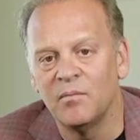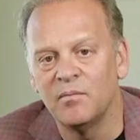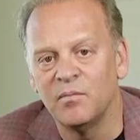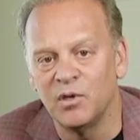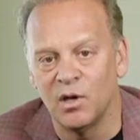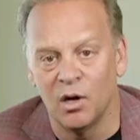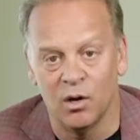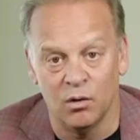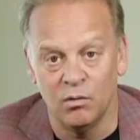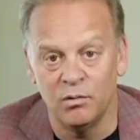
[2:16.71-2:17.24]

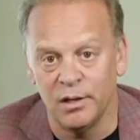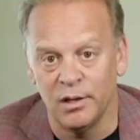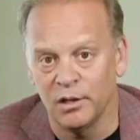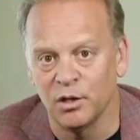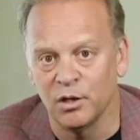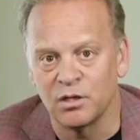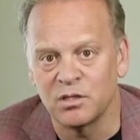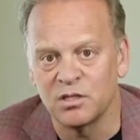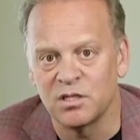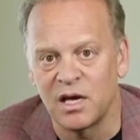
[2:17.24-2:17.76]
it
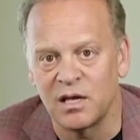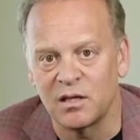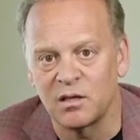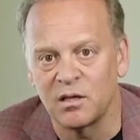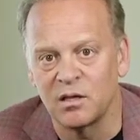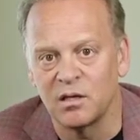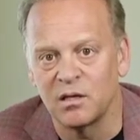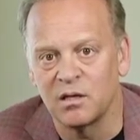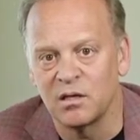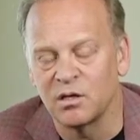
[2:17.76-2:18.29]
looks like
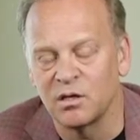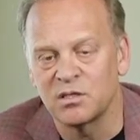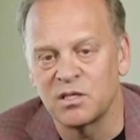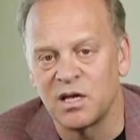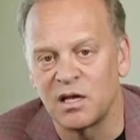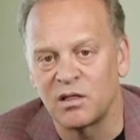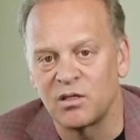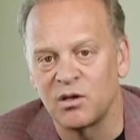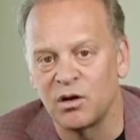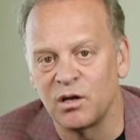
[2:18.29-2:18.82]

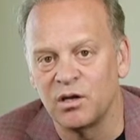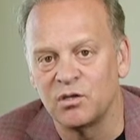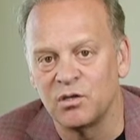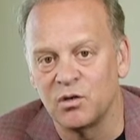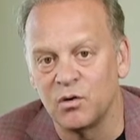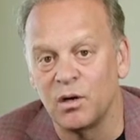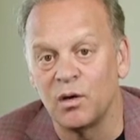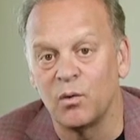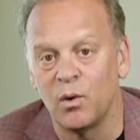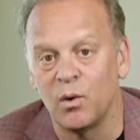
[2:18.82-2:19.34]
they're going to
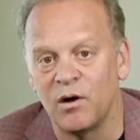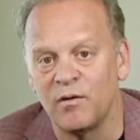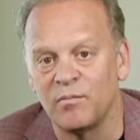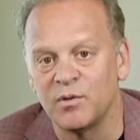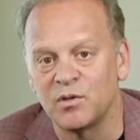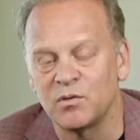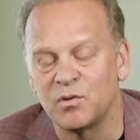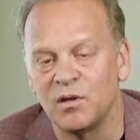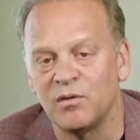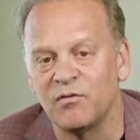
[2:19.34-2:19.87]
do anywhere
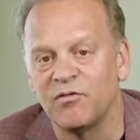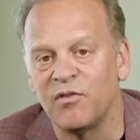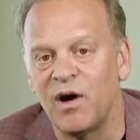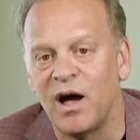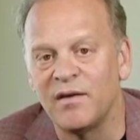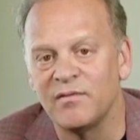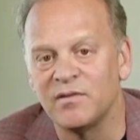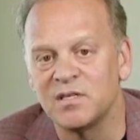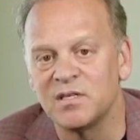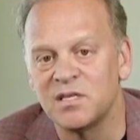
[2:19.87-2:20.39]
between
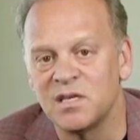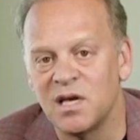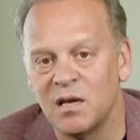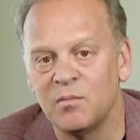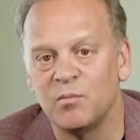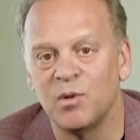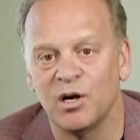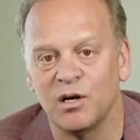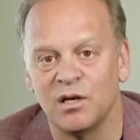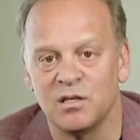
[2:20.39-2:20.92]
$5-10
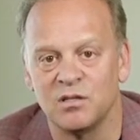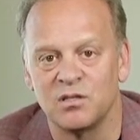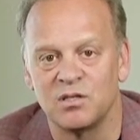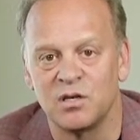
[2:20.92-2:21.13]
million.